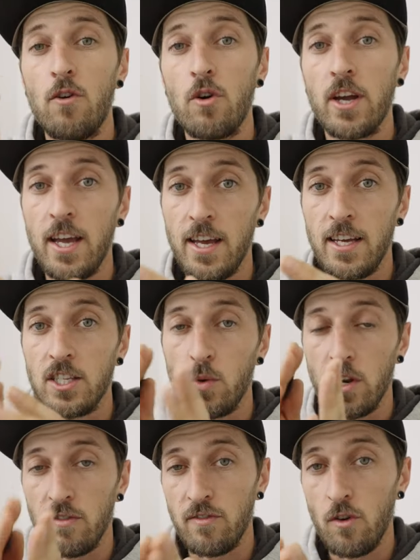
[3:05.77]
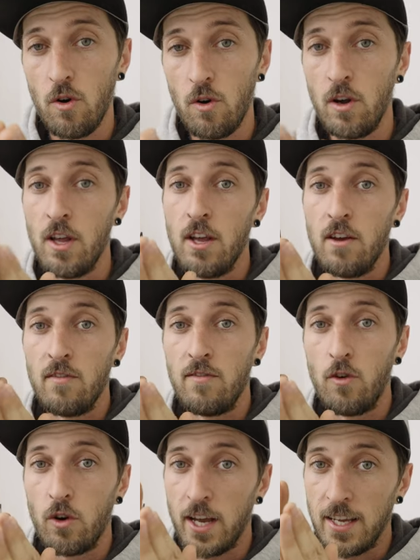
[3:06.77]
4K 24,
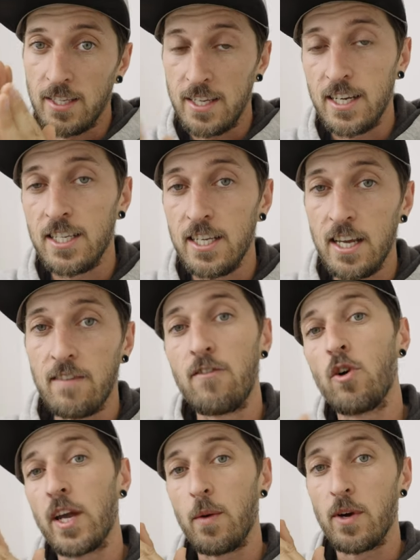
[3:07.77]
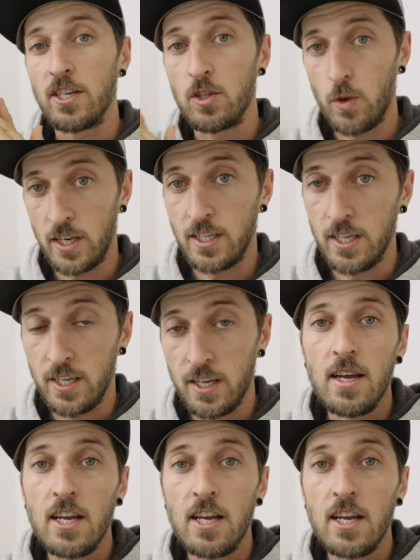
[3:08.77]
4K 60 and 4K 120.